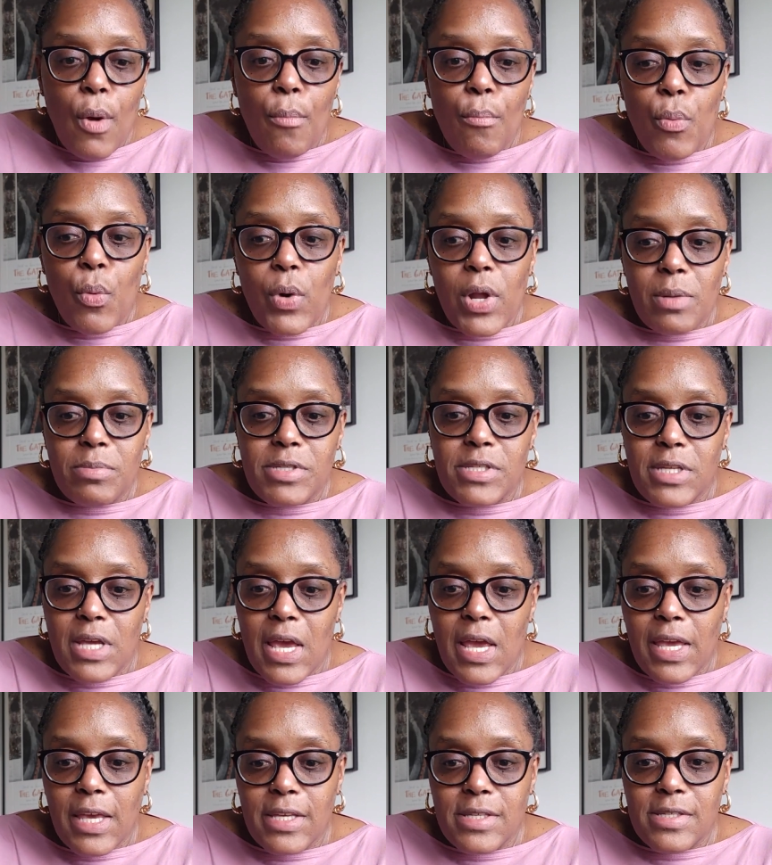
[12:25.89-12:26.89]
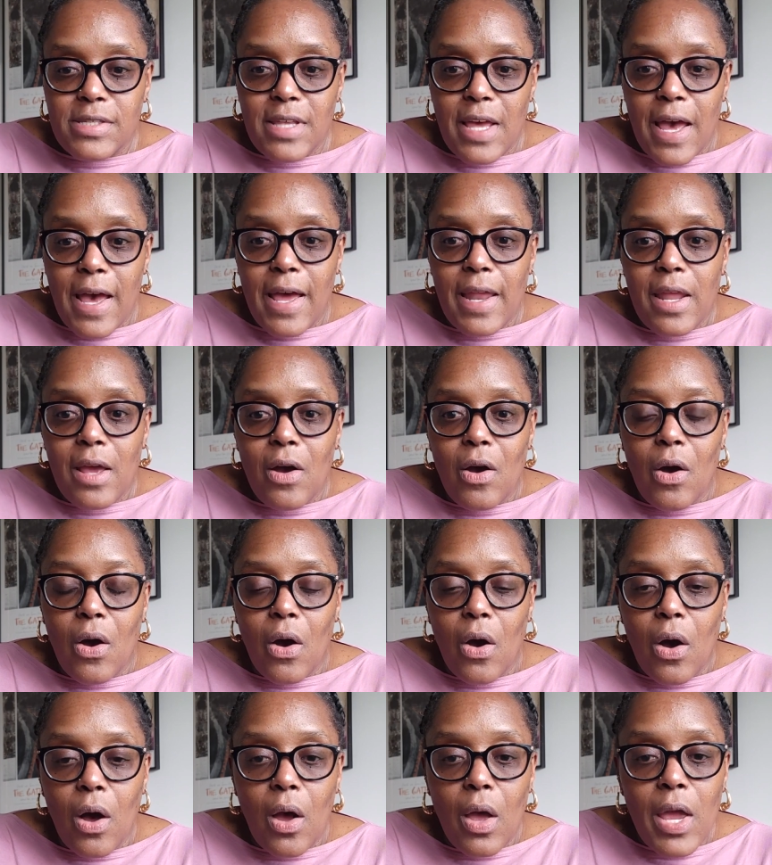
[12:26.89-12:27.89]
But what I'm saying is that
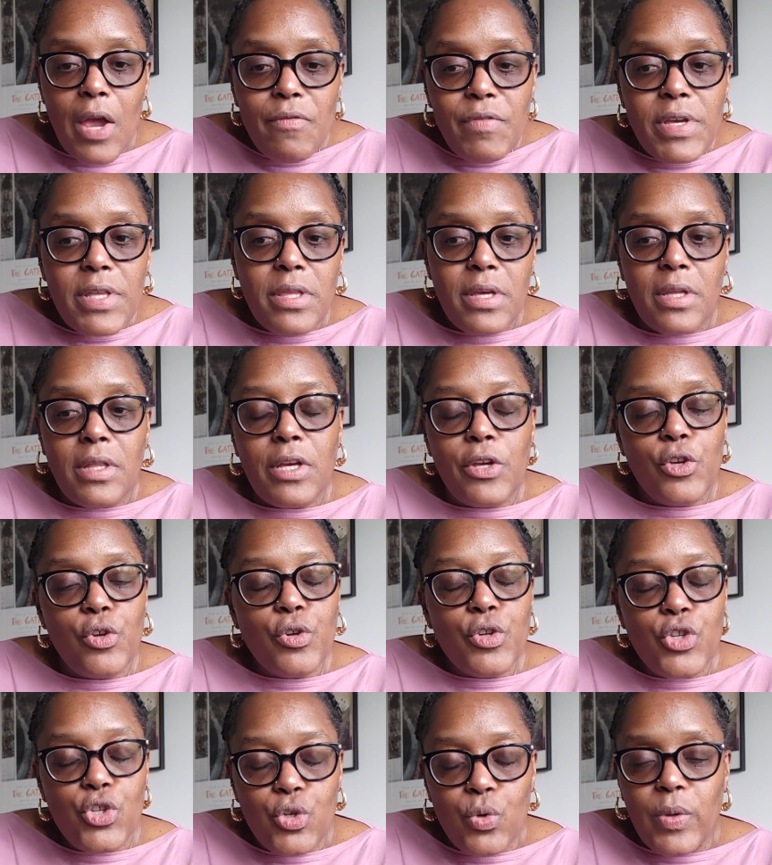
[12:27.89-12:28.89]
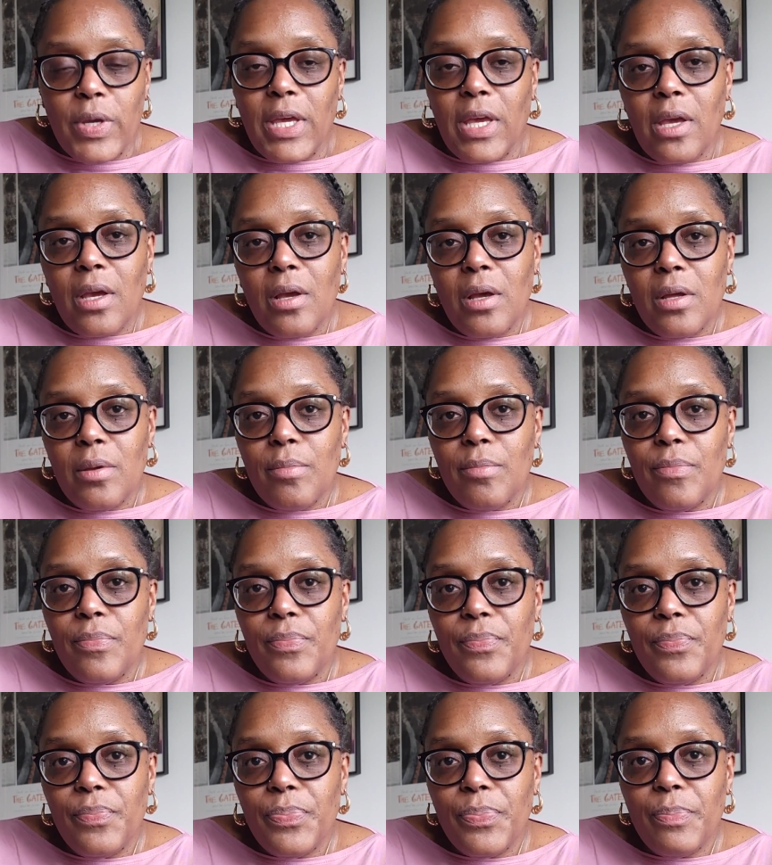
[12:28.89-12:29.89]
everything that you're doing
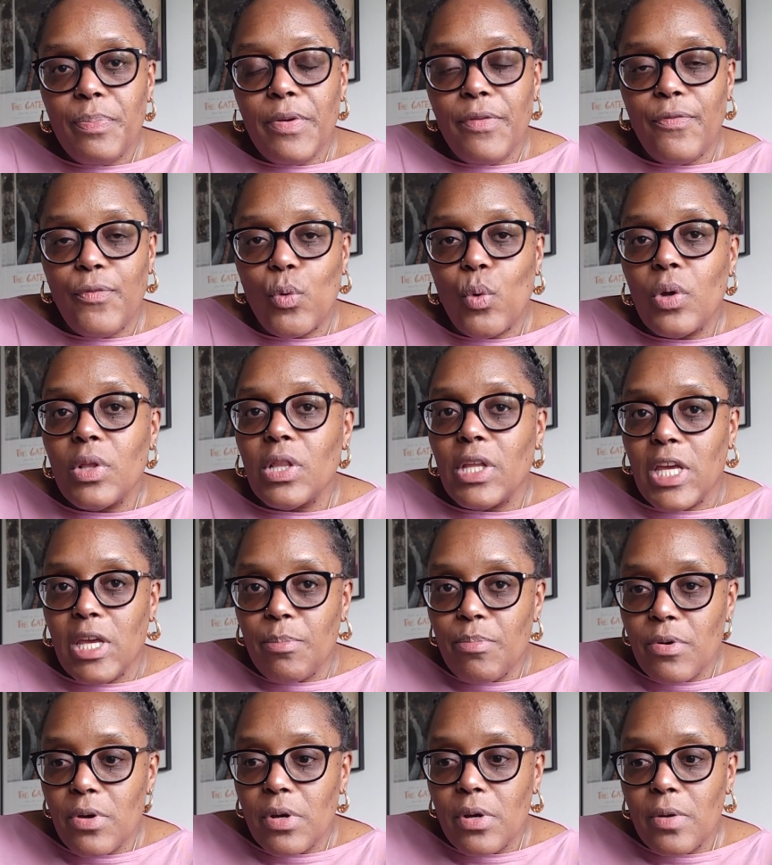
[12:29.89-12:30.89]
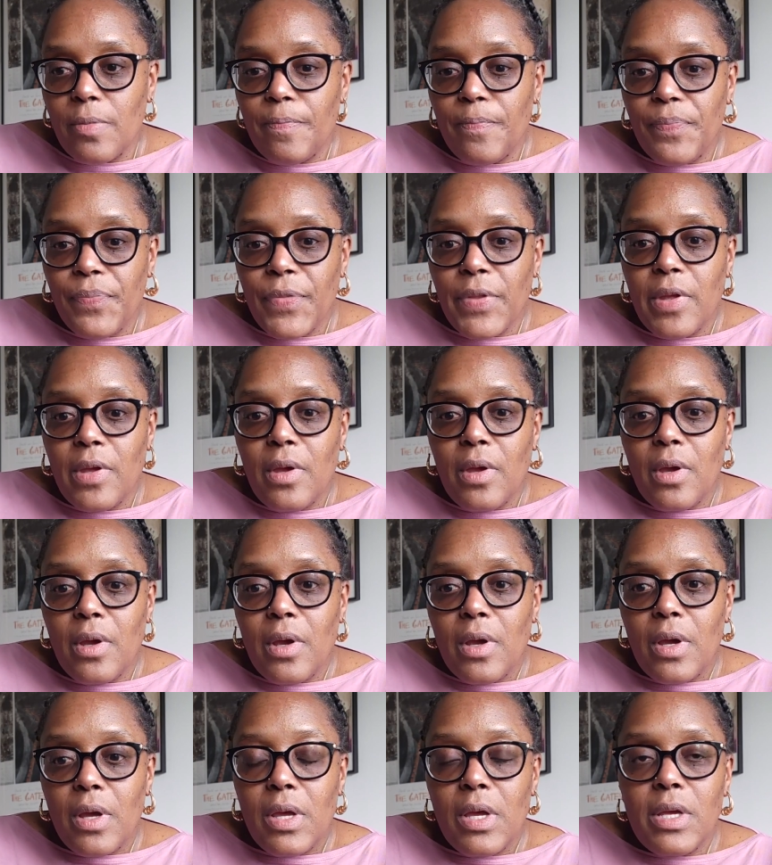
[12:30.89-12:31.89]
before labor
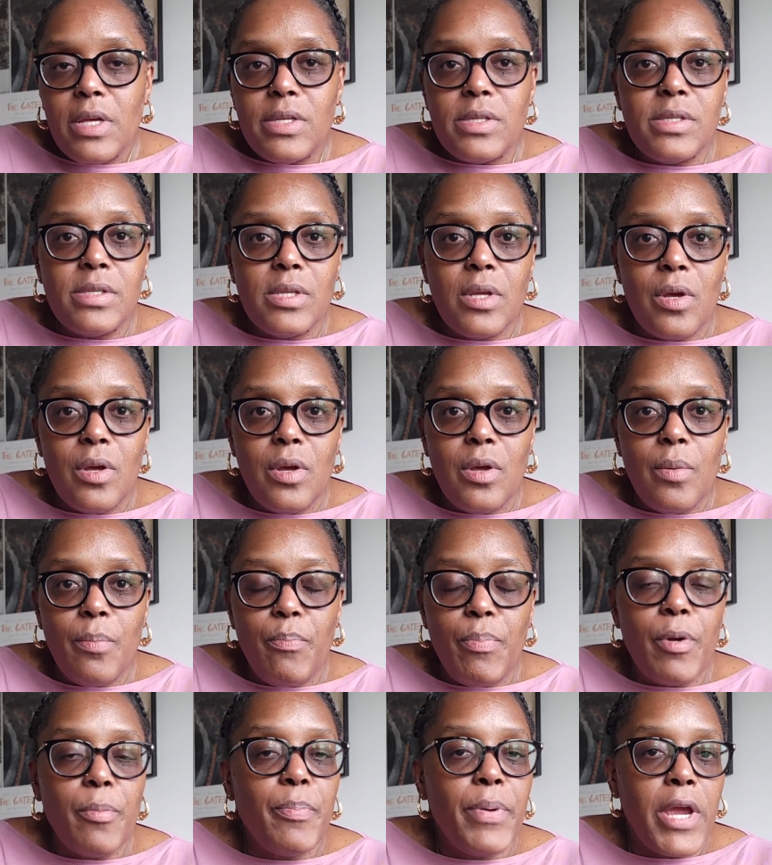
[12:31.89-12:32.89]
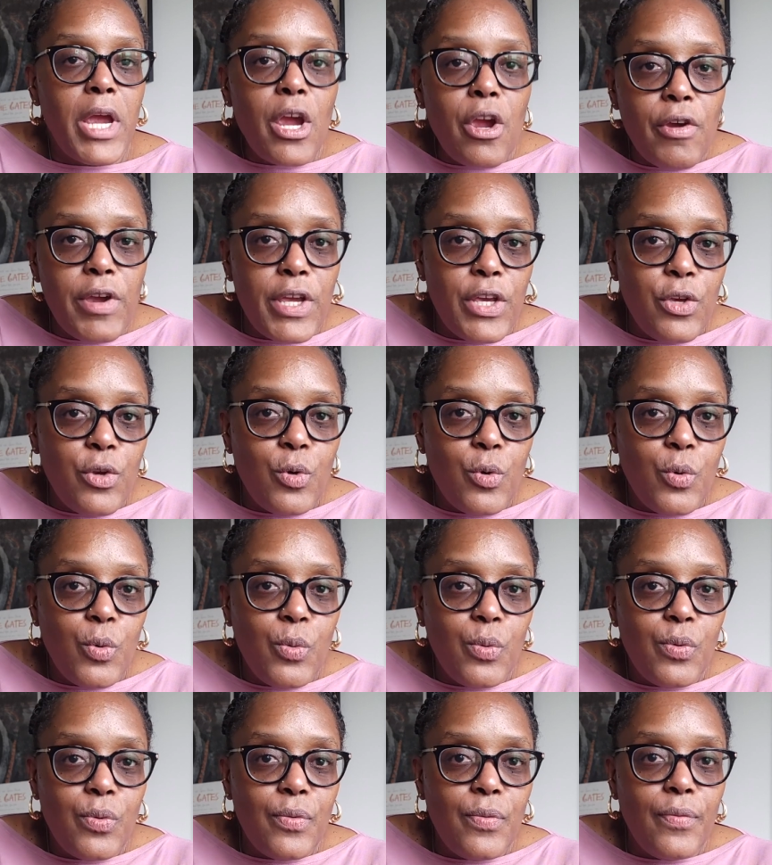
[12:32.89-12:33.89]
is preparing
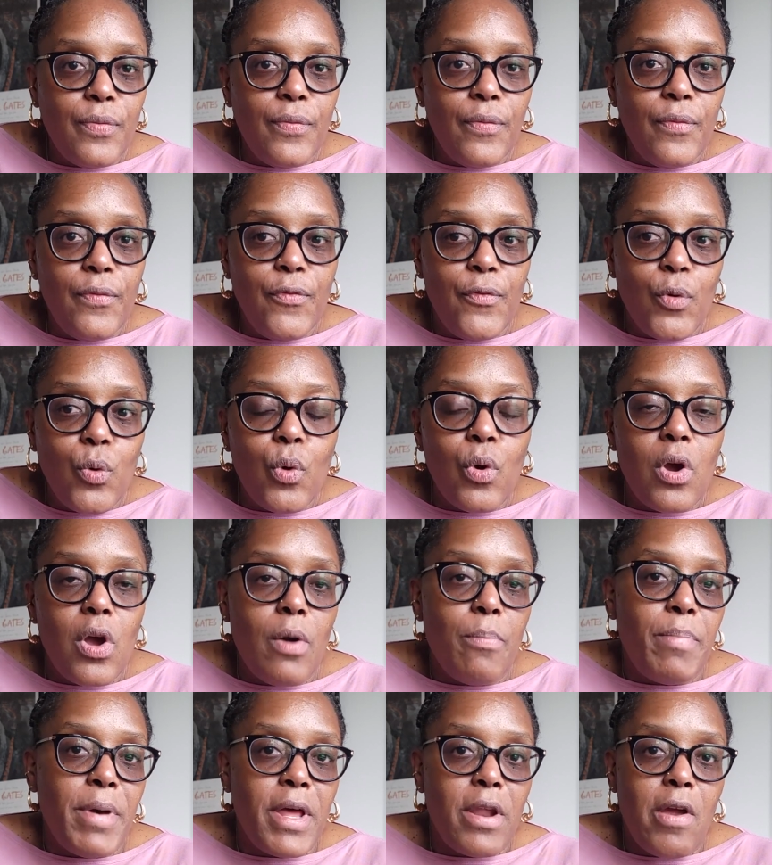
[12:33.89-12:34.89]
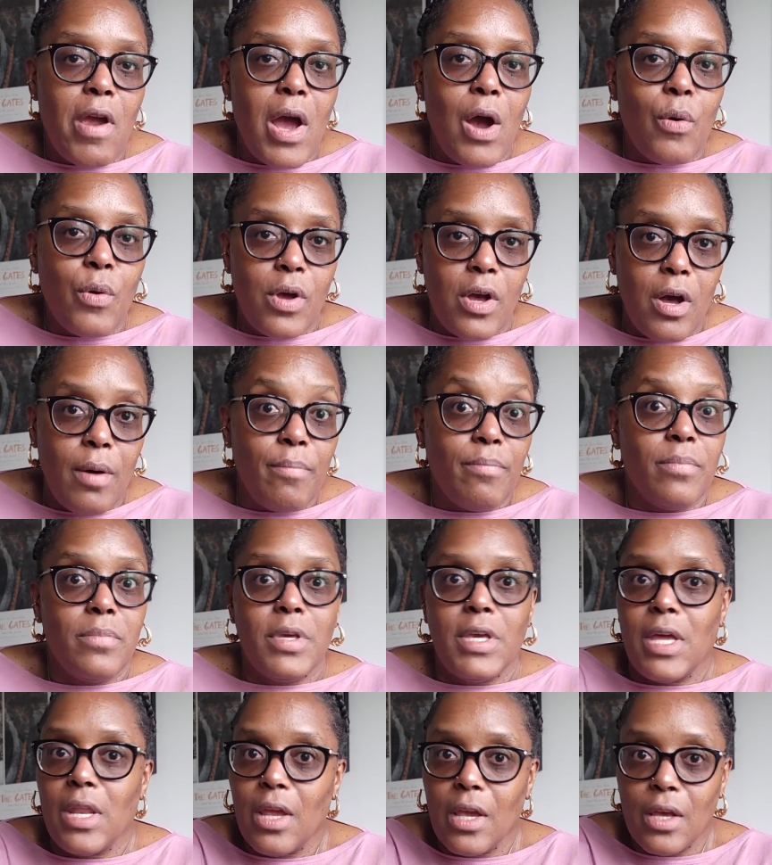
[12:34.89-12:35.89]
you for a better outcome.
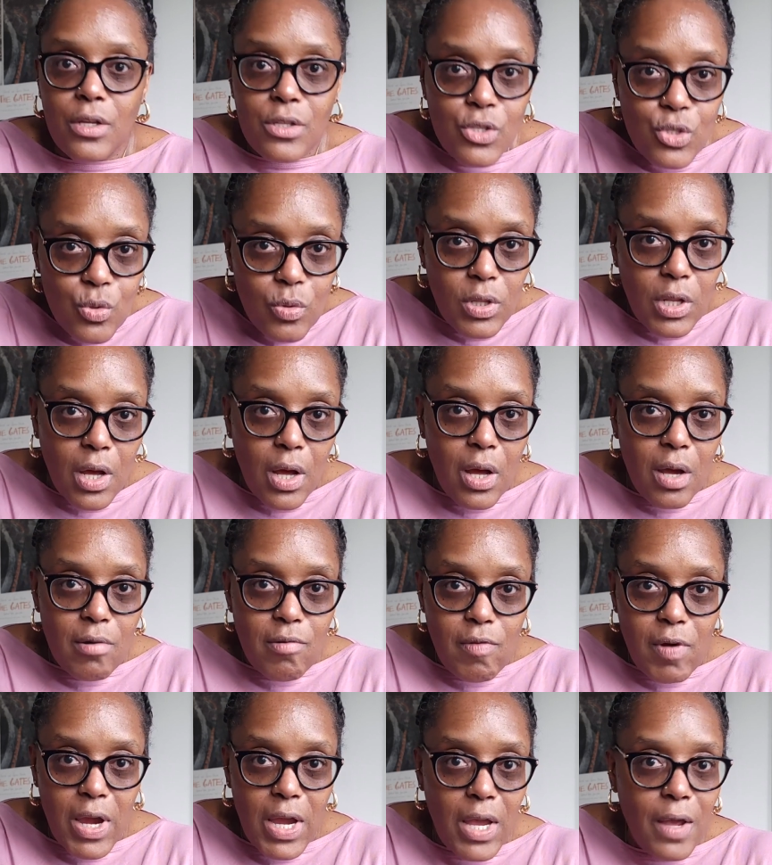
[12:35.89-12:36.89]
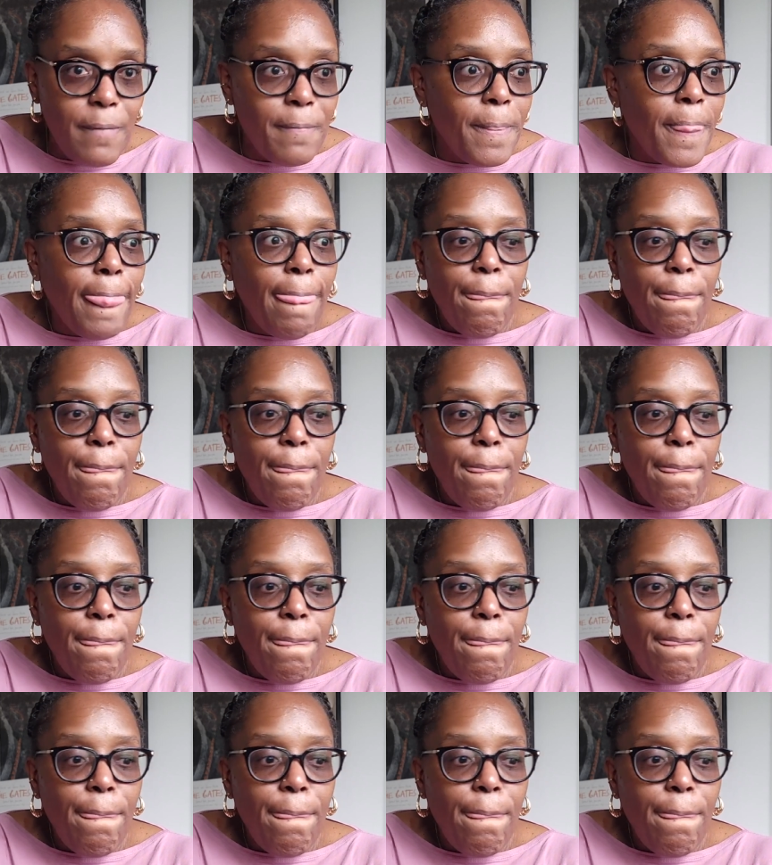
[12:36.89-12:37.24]
Getting a doula, right?